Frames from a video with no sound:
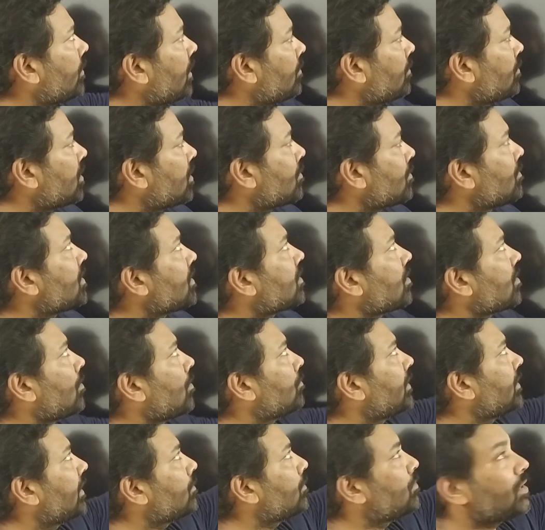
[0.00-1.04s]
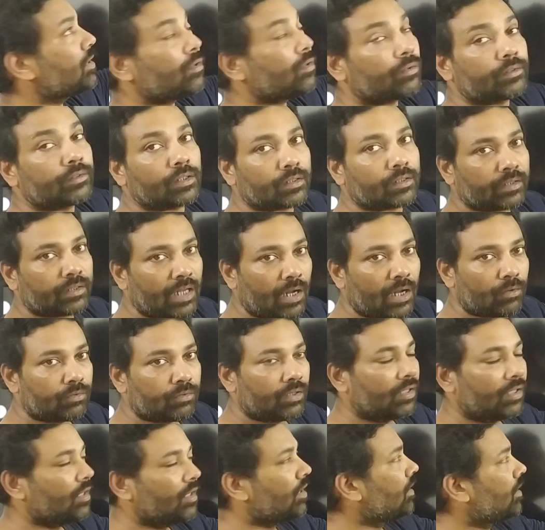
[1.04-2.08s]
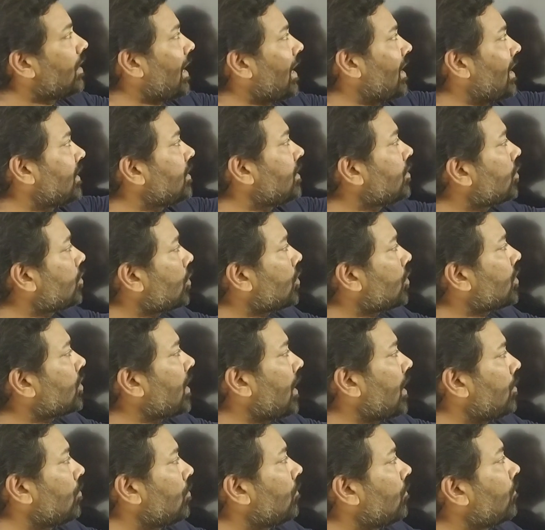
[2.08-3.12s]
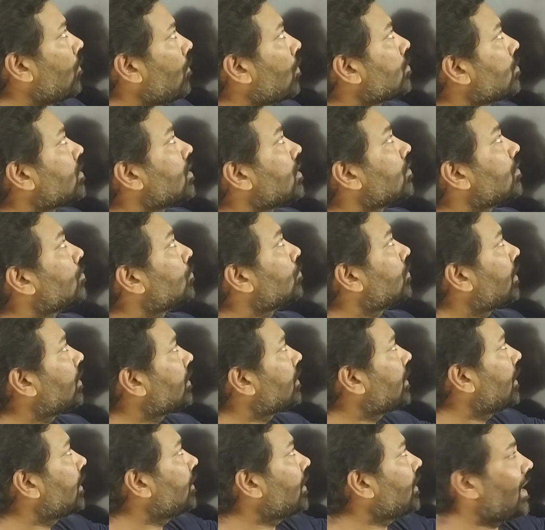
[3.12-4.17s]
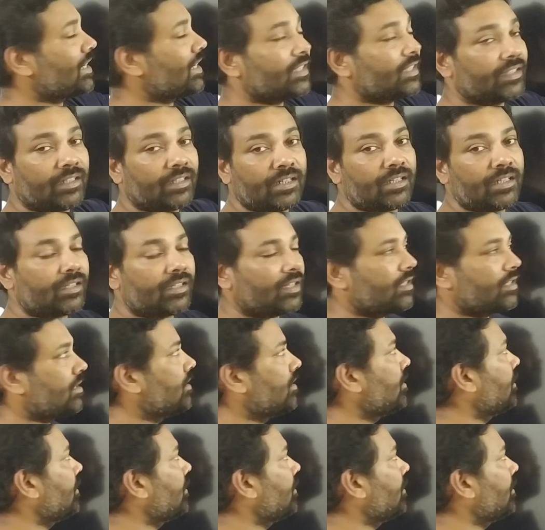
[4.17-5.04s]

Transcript: there must be some lake below the cloud, and its shadow falls into the lake and it is 60